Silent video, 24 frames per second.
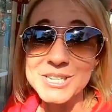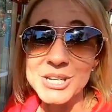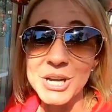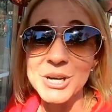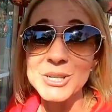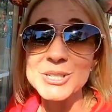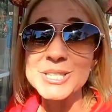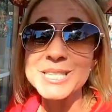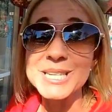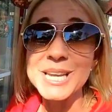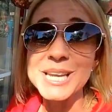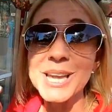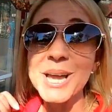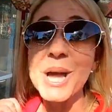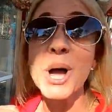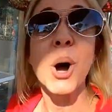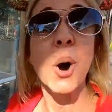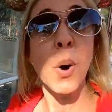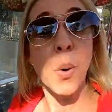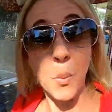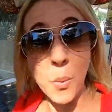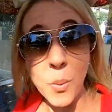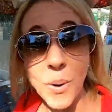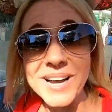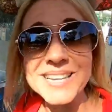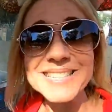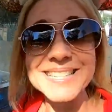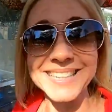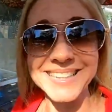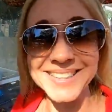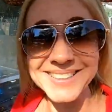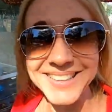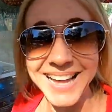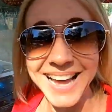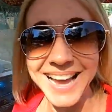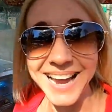Toastie was
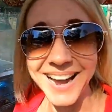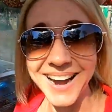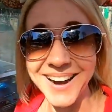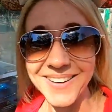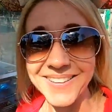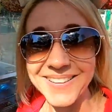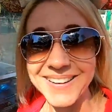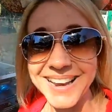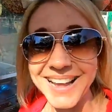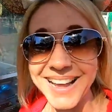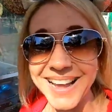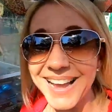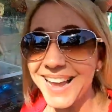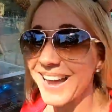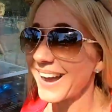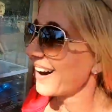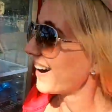a clown.